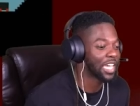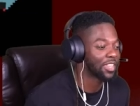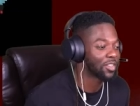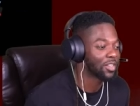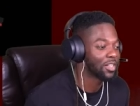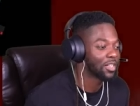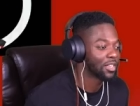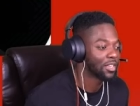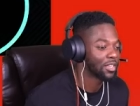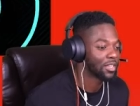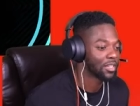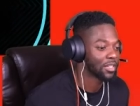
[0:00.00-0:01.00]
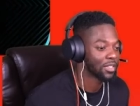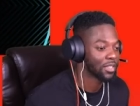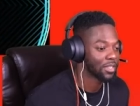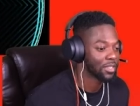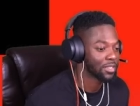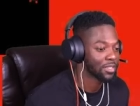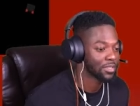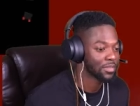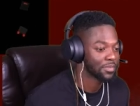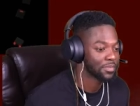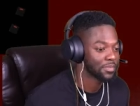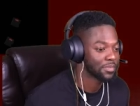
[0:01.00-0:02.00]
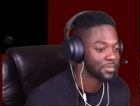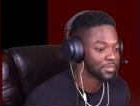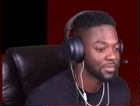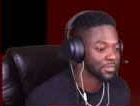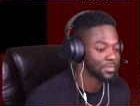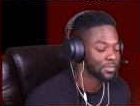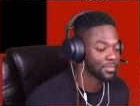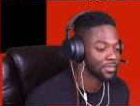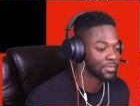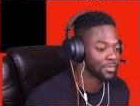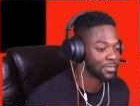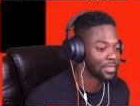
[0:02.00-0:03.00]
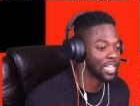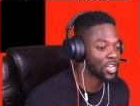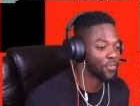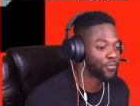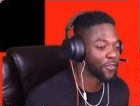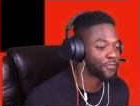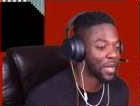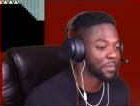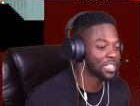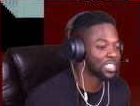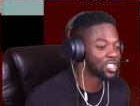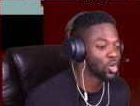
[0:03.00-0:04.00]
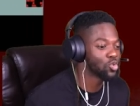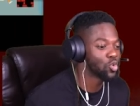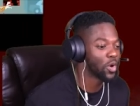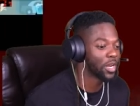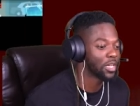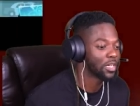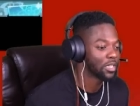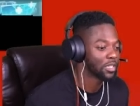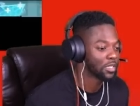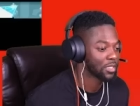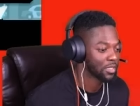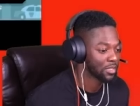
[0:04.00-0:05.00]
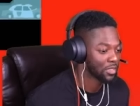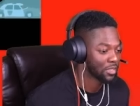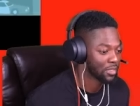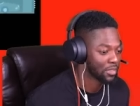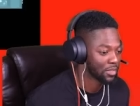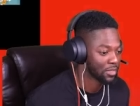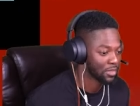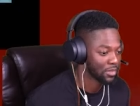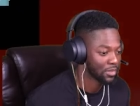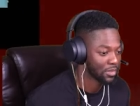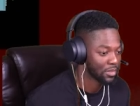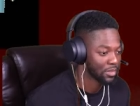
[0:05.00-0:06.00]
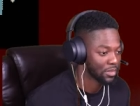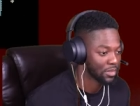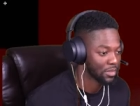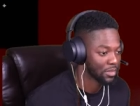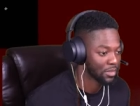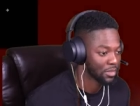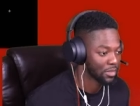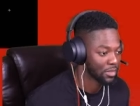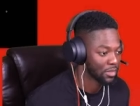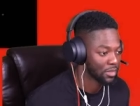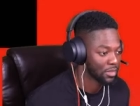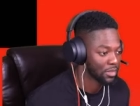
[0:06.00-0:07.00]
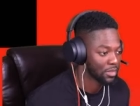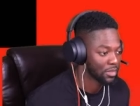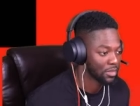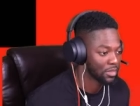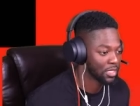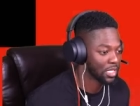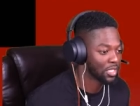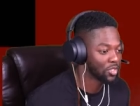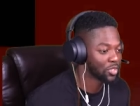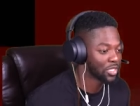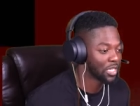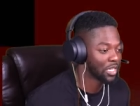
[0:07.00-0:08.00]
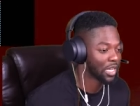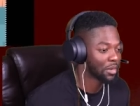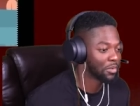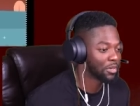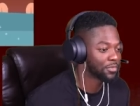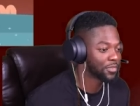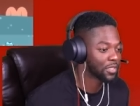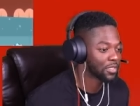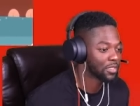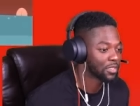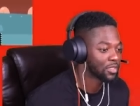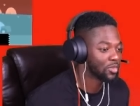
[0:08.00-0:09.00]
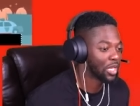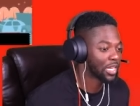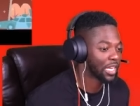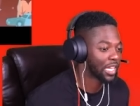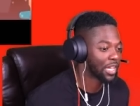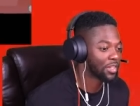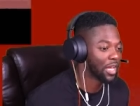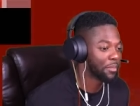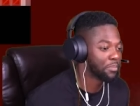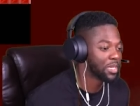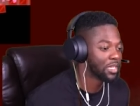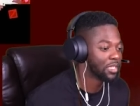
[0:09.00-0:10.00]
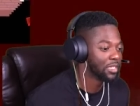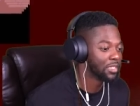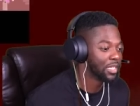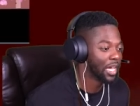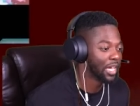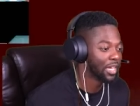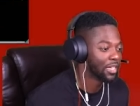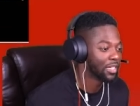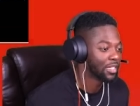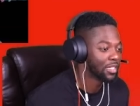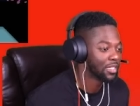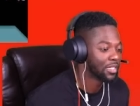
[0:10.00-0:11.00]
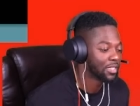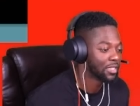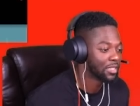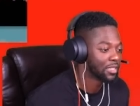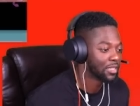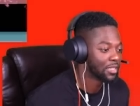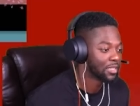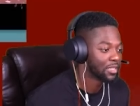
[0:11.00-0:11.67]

together. Hell no. Oh, 13. I myself. I blew myself up. They know for a fact my shit 220. Oh, I need you to die right there. Dylan, you selling like a motherfucker. You looking look at the game. Motherfucker. That. But now OP.